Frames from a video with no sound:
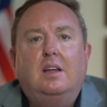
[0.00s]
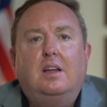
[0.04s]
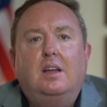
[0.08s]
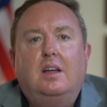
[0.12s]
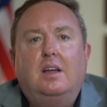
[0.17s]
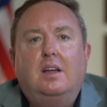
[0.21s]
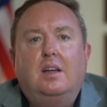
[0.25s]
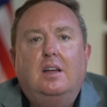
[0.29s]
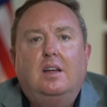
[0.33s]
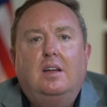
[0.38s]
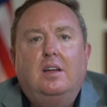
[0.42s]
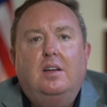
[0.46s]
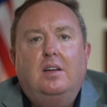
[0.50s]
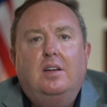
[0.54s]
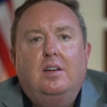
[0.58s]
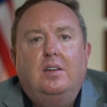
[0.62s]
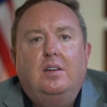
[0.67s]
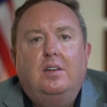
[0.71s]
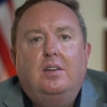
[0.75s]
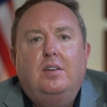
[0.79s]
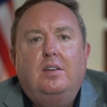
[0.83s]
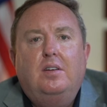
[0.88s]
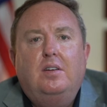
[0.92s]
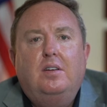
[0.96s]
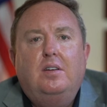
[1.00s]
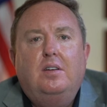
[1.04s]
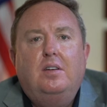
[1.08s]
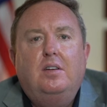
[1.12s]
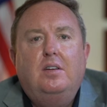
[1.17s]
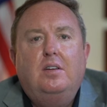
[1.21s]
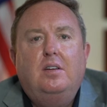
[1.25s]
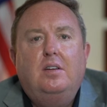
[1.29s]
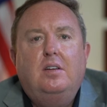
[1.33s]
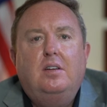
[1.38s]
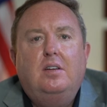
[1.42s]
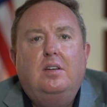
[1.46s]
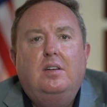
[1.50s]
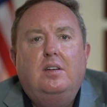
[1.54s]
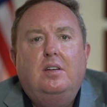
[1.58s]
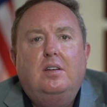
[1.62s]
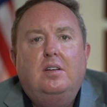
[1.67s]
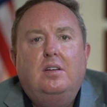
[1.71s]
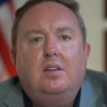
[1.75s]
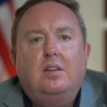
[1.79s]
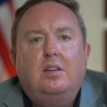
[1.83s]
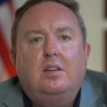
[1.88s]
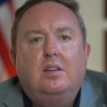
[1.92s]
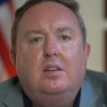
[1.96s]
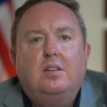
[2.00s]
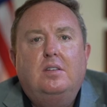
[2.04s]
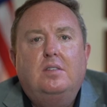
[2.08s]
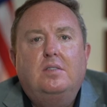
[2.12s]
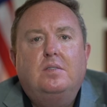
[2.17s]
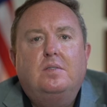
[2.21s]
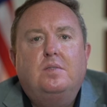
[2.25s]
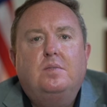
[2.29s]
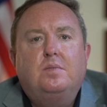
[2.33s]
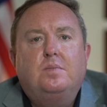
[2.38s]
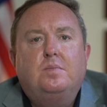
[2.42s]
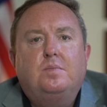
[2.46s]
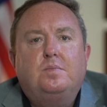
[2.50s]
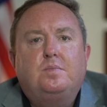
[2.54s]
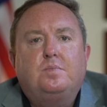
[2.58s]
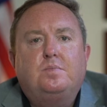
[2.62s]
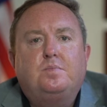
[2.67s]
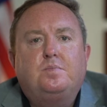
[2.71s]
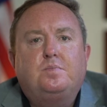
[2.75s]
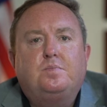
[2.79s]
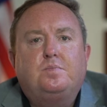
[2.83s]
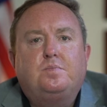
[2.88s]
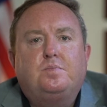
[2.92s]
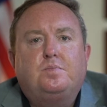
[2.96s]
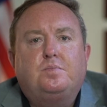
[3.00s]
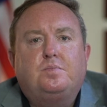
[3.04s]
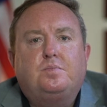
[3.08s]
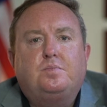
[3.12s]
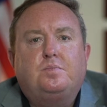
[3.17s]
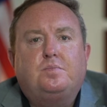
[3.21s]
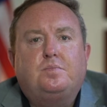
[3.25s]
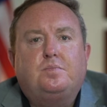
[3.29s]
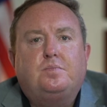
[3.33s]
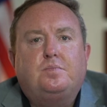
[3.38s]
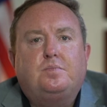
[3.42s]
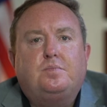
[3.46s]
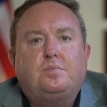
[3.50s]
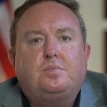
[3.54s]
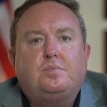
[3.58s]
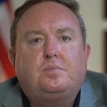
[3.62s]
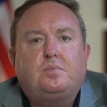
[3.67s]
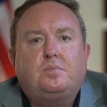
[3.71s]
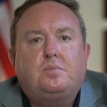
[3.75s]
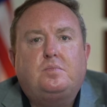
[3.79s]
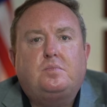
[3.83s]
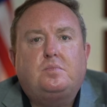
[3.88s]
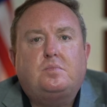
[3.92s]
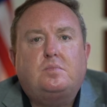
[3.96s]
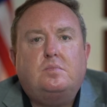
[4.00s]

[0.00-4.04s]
This person isn't speaking.